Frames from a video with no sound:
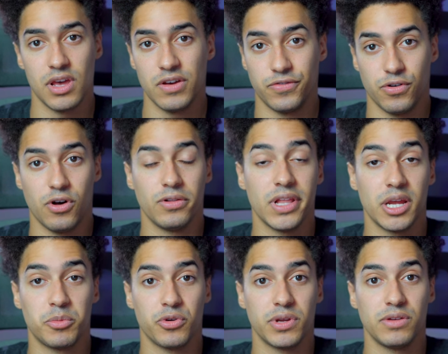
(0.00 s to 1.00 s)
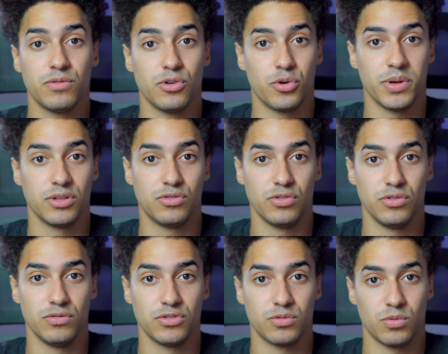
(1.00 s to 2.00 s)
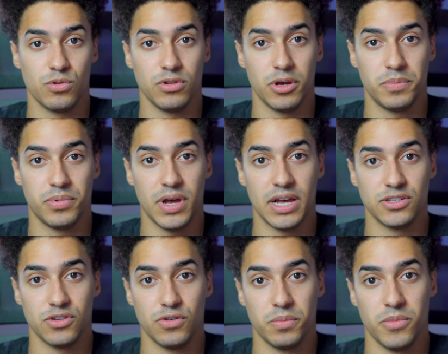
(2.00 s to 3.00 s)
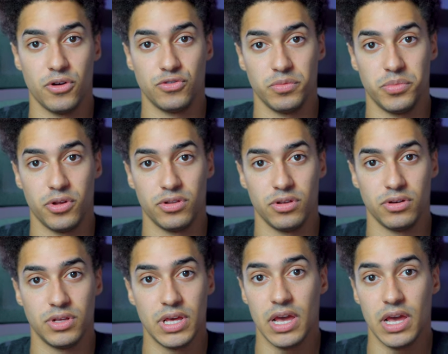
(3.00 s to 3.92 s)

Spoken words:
For our library, we're going to use Rollup as our module bundler.